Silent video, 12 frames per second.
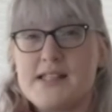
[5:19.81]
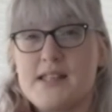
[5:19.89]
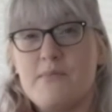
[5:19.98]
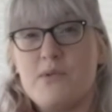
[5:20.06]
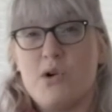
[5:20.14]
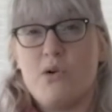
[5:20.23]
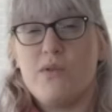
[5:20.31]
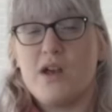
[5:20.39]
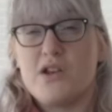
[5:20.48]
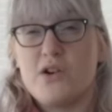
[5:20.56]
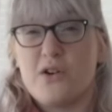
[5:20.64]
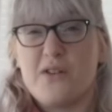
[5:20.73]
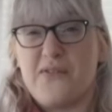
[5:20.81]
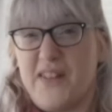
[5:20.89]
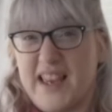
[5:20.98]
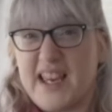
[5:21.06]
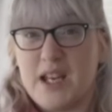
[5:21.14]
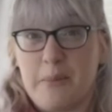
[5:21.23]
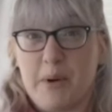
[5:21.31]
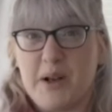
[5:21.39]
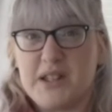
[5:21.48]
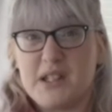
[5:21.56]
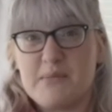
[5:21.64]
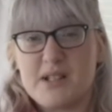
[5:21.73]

them know that you're thinking about them,